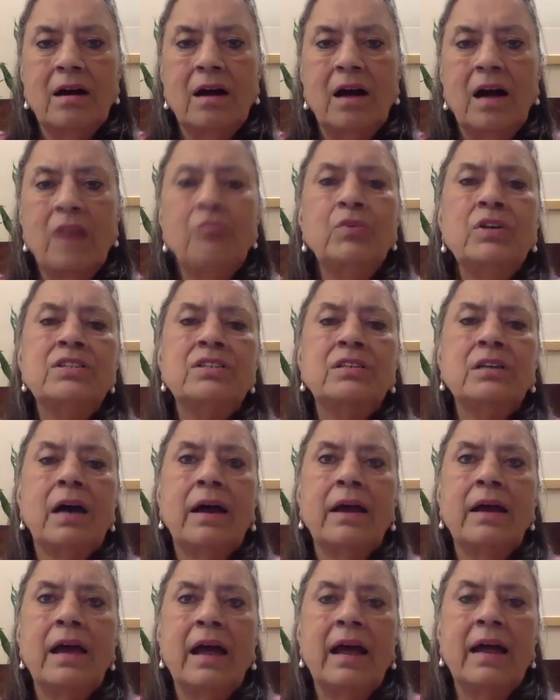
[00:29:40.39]
I wish
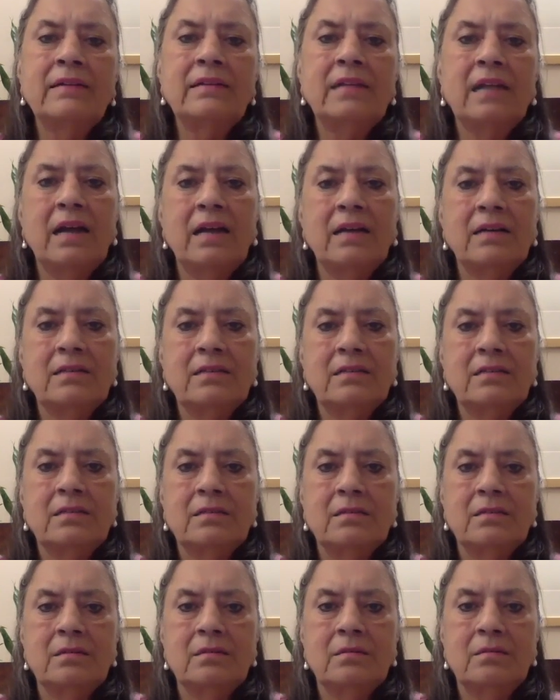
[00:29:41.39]
I had that
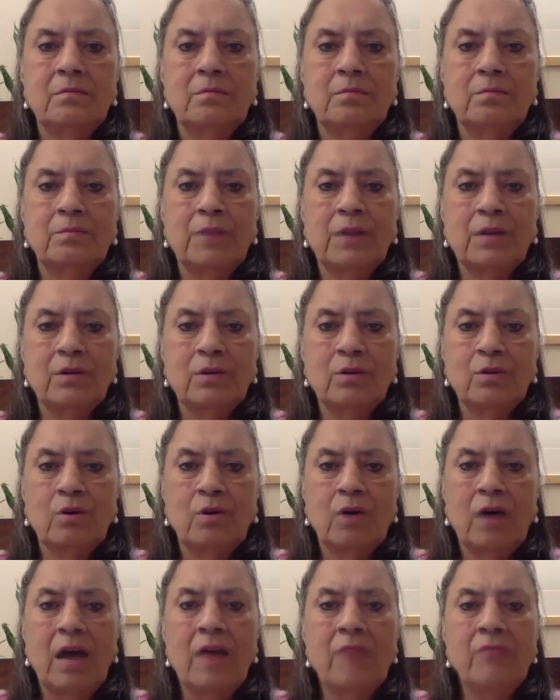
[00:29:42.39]
bungalow.
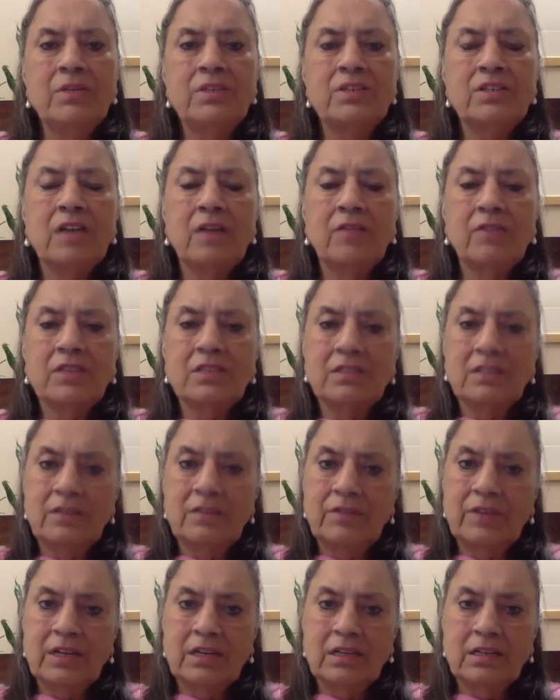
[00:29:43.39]
I wish I was
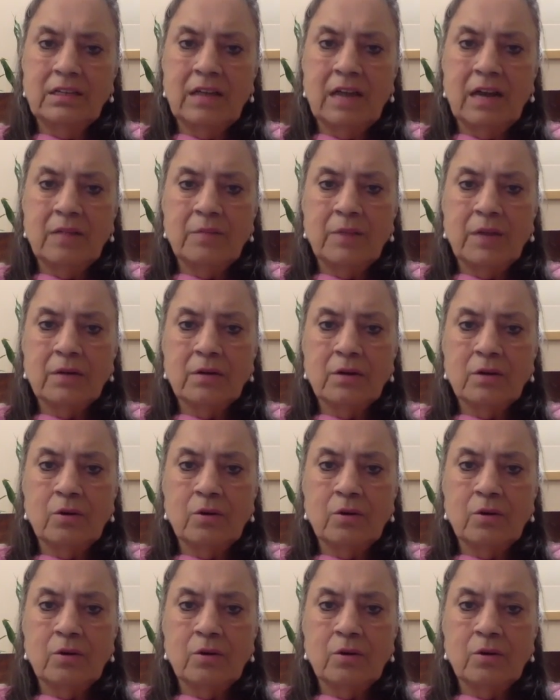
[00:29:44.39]
living in that bungalow.